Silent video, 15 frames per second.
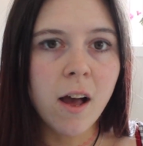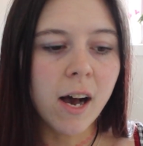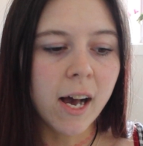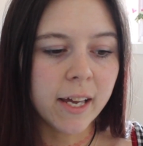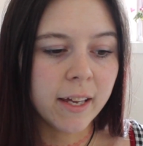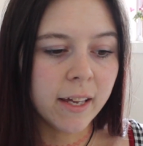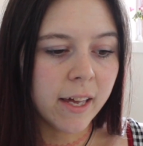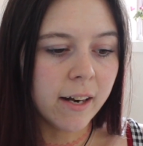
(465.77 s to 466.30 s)

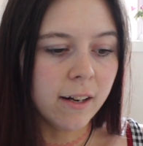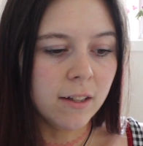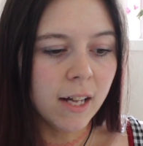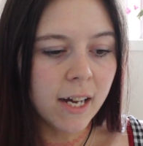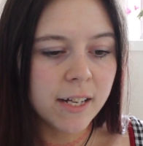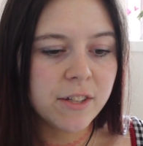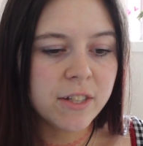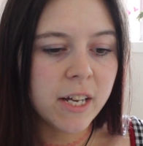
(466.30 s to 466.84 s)
I can get a
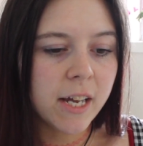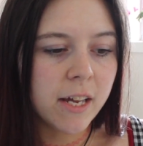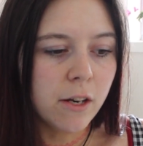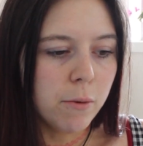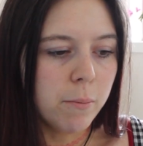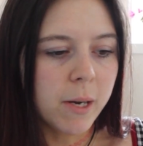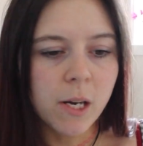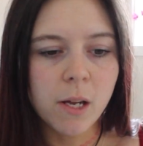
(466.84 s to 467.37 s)
light
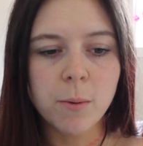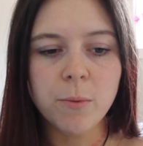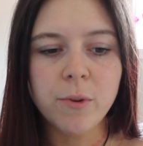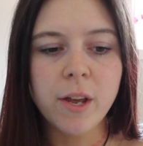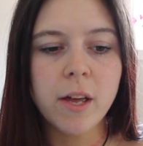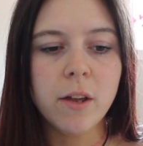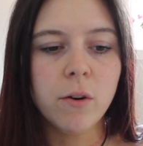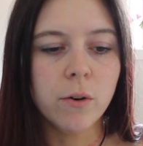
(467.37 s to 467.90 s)
tan, a medium
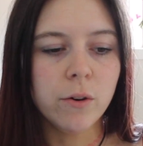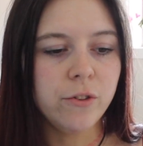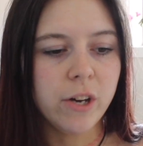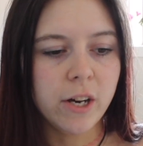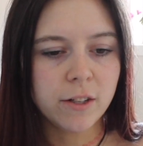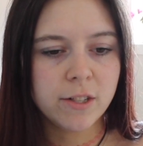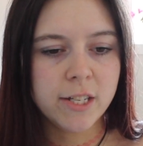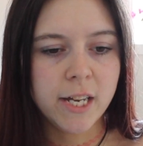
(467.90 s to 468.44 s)
tan, or a
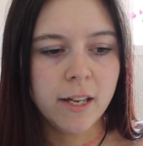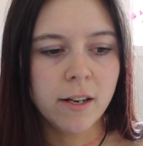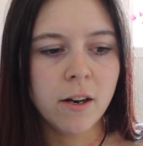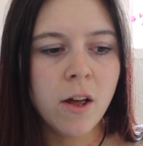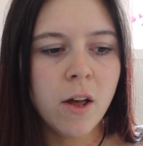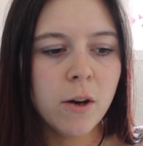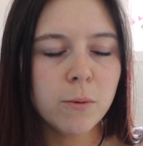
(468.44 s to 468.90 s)
dark tan,